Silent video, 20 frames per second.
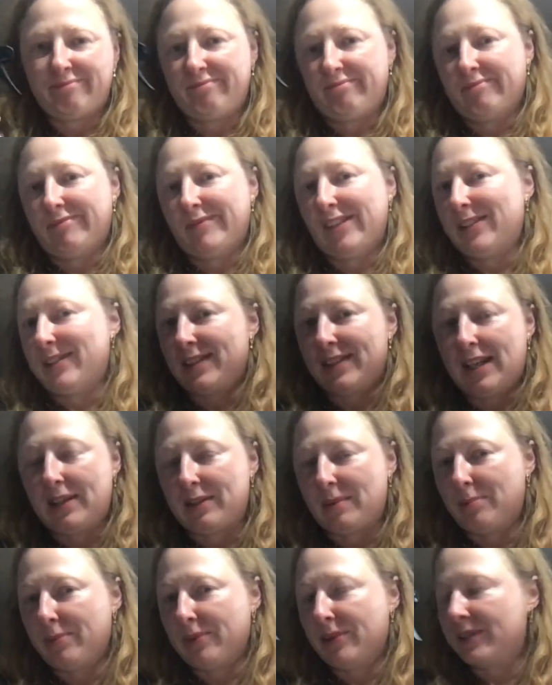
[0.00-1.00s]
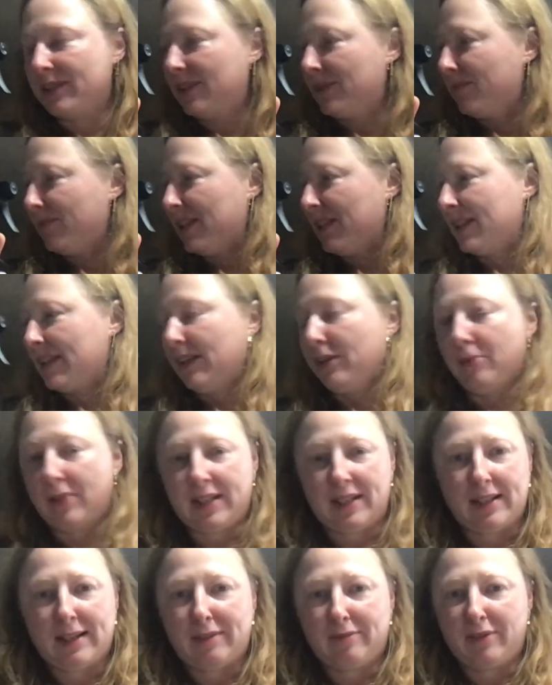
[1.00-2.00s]
it's not important what you
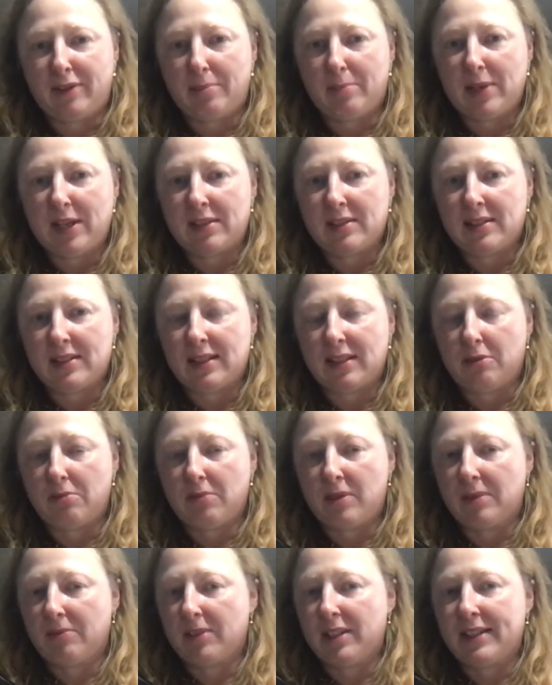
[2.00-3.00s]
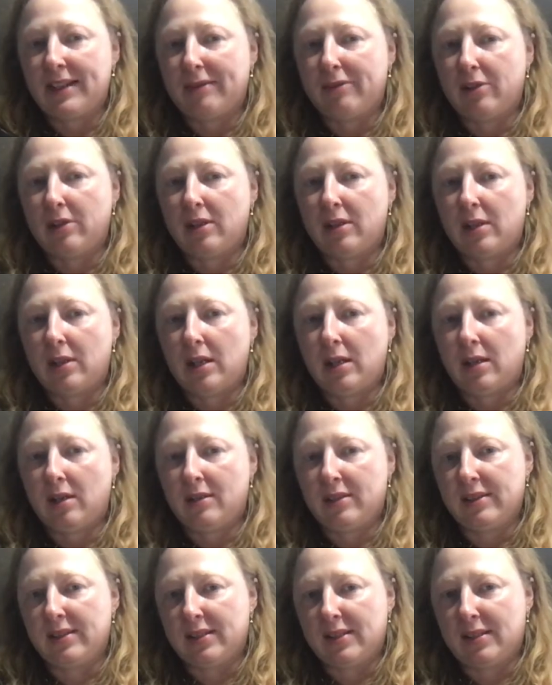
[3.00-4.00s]
can have the plastic one whatever uh,
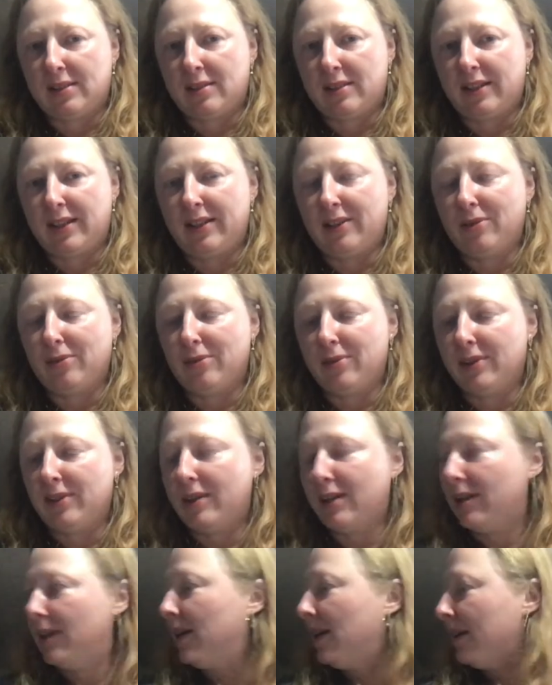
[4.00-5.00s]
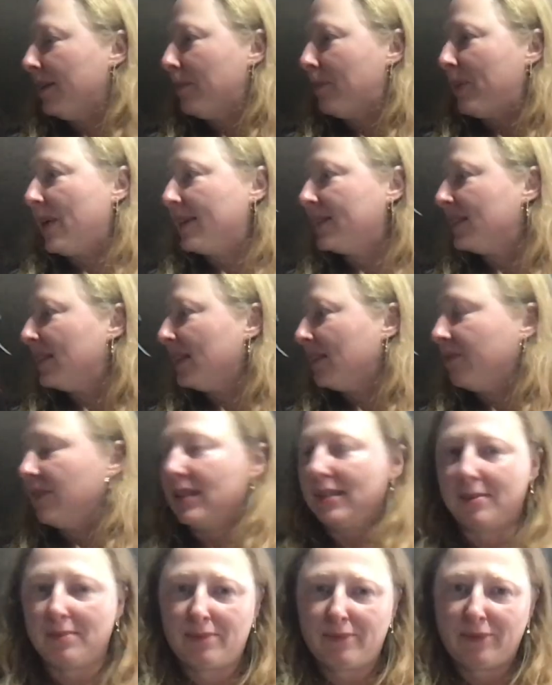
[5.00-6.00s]
this is really good uh, the plastic
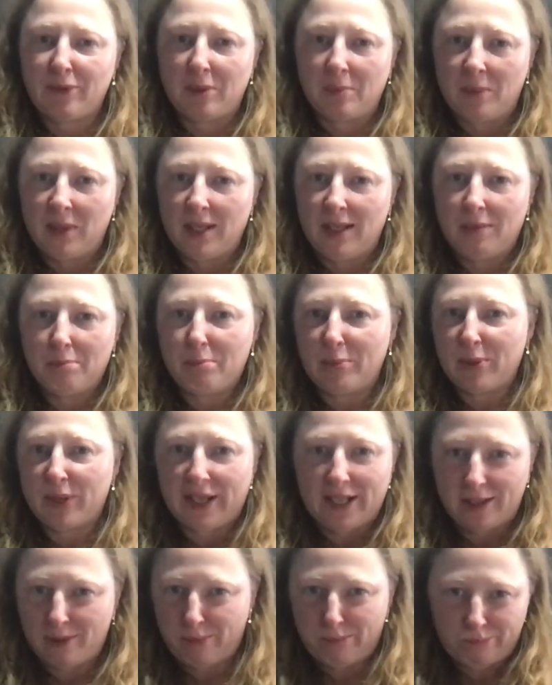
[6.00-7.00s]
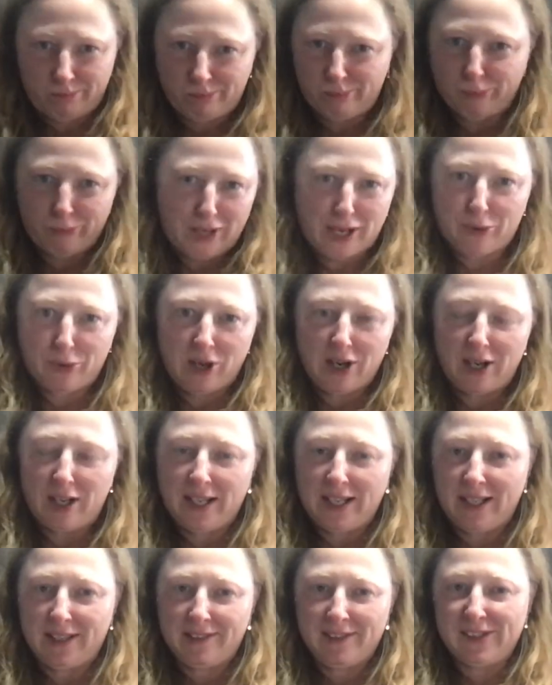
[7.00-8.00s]
ones for me break
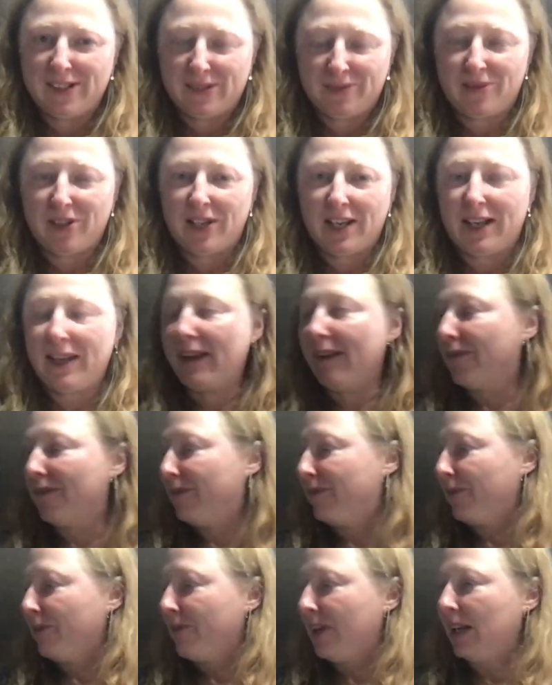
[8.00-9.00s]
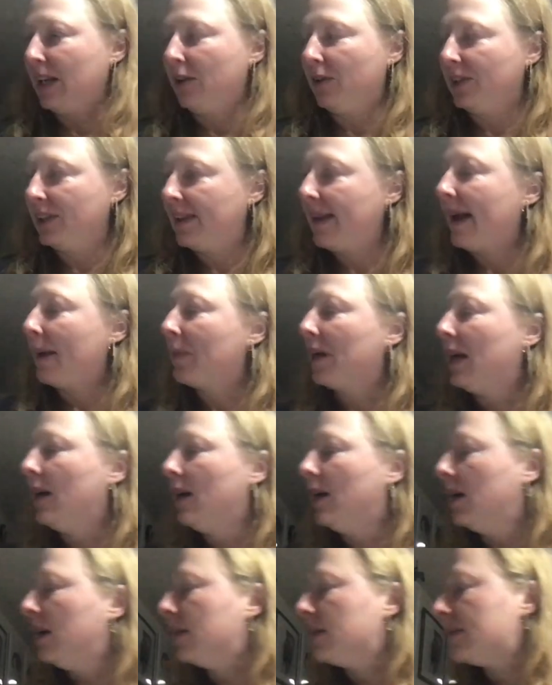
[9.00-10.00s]
regularly this one i have for very long time
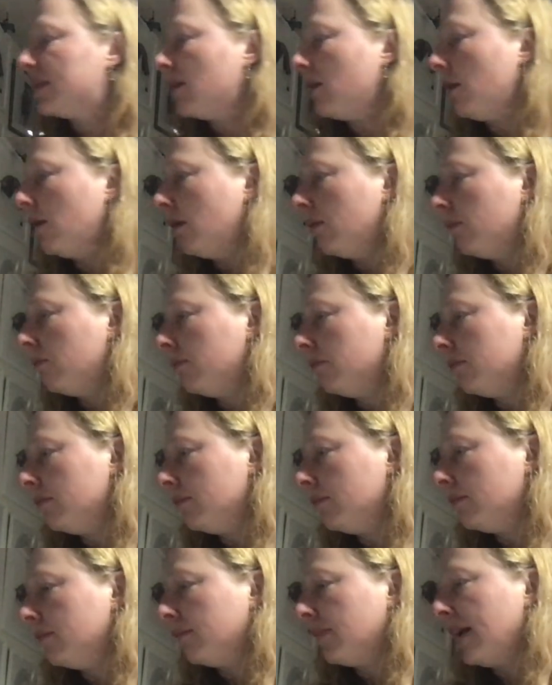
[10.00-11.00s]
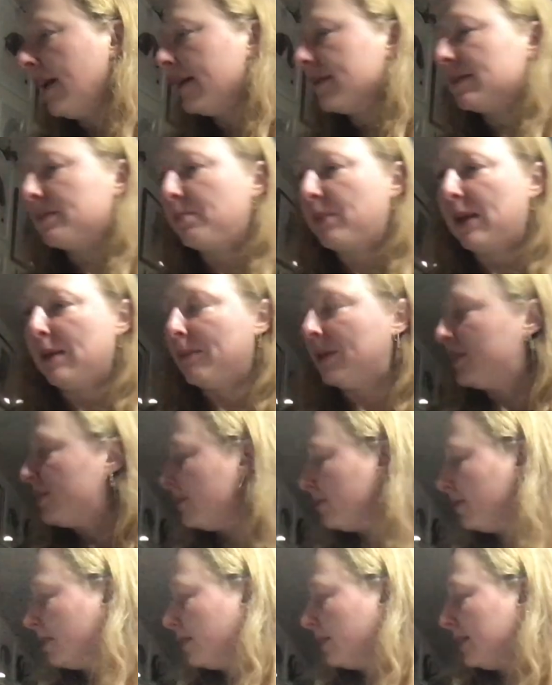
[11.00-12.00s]
so yeah, spray
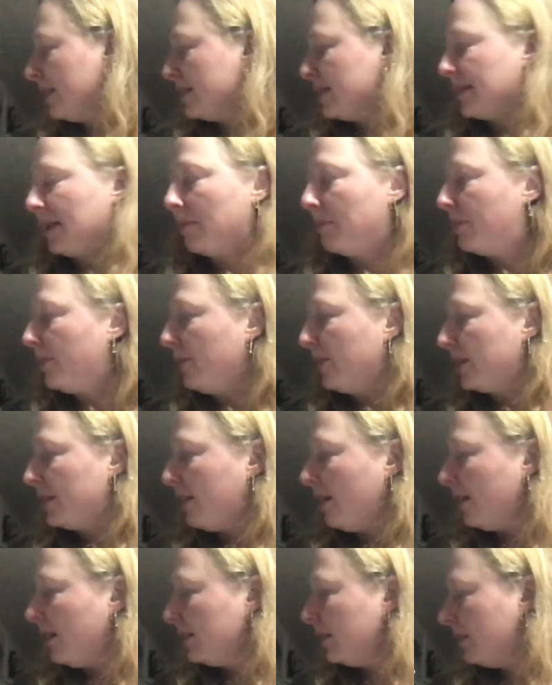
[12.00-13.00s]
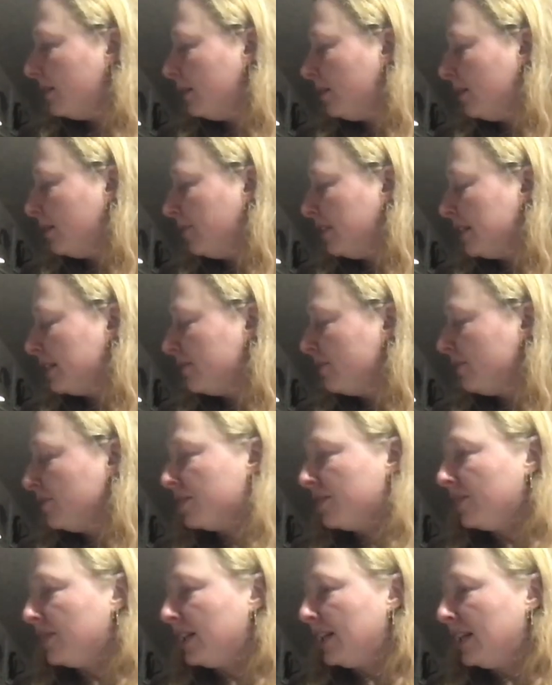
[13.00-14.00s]
bottle is important with
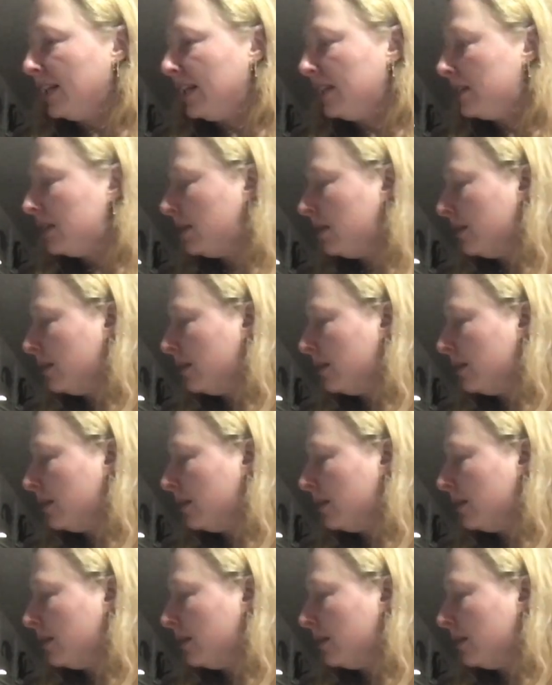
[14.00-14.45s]
water in it.